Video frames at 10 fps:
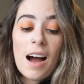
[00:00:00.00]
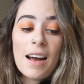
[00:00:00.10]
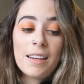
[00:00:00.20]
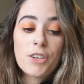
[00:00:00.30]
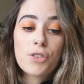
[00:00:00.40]

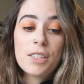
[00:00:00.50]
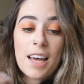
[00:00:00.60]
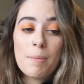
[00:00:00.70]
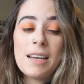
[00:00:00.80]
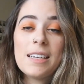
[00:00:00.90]
I literally
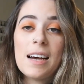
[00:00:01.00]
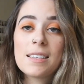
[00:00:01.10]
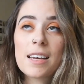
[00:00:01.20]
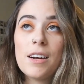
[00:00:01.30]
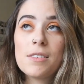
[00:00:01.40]
sat at my
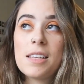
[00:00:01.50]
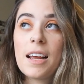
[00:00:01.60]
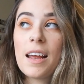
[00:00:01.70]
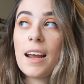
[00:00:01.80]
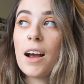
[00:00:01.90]
desk and I was
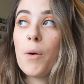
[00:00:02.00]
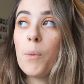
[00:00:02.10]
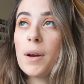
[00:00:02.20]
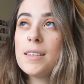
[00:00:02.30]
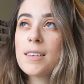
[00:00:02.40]
thinking,
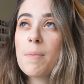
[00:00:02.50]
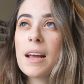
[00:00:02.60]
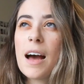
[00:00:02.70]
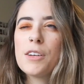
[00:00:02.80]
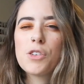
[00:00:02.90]
what is
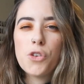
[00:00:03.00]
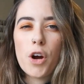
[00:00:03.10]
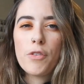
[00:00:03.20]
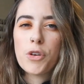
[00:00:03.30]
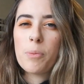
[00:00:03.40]
something I just
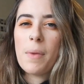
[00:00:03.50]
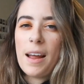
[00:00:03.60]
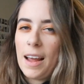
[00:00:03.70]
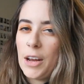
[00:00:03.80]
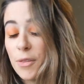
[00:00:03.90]
know off the top of my
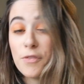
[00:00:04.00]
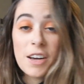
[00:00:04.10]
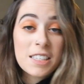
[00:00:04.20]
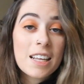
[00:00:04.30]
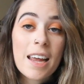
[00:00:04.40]
head? And the
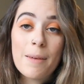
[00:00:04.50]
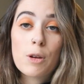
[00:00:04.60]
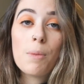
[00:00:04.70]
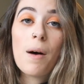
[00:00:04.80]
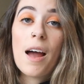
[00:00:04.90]
first thing that came
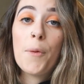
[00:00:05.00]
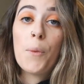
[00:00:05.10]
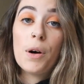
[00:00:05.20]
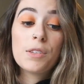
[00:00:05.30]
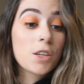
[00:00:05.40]
to my mind
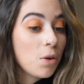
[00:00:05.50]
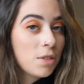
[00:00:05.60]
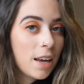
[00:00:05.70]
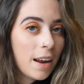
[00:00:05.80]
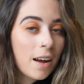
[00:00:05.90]
was goal
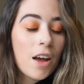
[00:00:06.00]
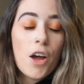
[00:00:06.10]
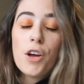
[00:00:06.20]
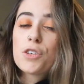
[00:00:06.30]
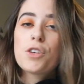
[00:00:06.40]
setting.
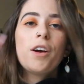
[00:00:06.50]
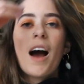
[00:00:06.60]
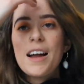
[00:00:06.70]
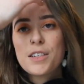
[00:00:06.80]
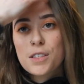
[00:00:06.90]
So
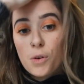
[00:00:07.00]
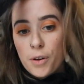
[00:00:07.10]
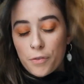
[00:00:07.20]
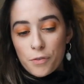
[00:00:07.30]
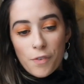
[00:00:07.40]
I just
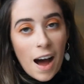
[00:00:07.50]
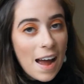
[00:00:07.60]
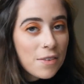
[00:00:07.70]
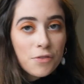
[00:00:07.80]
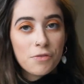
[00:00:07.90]
thought of
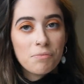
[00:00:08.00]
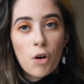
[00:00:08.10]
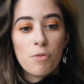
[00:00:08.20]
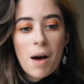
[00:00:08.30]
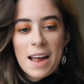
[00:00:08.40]
5
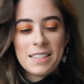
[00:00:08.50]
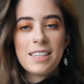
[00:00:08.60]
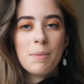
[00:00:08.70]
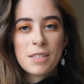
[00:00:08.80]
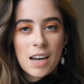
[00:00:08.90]
of my
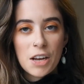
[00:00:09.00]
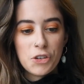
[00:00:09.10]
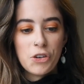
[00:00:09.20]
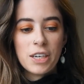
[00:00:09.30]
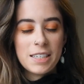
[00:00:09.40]
steps that I
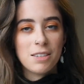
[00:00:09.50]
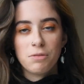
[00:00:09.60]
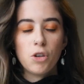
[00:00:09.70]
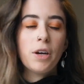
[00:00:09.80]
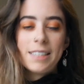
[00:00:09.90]
do
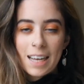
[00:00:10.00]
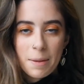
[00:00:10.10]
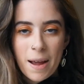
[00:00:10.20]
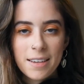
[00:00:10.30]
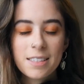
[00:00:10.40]
not on a
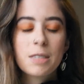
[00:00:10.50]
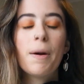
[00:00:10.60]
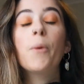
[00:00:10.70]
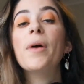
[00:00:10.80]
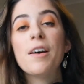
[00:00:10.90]
daily basis,
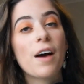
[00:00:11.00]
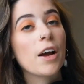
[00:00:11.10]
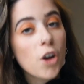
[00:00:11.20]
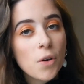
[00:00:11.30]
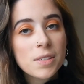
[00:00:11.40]
but whenever
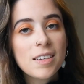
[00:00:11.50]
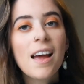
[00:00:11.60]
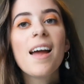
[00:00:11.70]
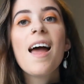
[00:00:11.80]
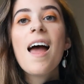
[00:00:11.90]
I goal
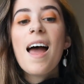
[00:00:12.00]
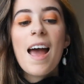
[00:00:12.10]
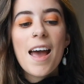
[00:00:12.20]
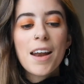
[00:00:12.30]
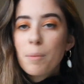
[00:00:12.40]
set,
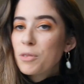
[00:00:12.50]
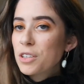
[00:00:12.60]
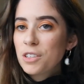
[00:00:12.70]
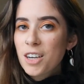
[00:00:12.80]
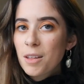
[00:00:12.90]
and I'm just
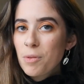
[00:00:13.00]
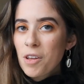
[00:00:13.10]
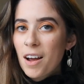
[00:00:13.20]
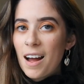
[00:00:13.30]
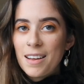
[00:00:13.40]
going to share them with
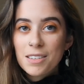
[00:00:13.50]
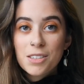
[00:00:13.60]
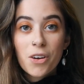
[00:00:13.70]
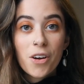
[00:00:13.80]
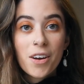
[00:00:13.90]
you guys.
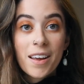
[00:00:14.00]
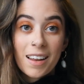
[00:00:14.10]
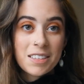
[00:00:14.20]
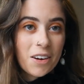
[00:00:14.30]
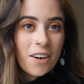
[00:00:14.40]
So
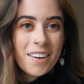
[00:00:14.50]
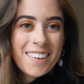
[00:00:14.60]
let's go.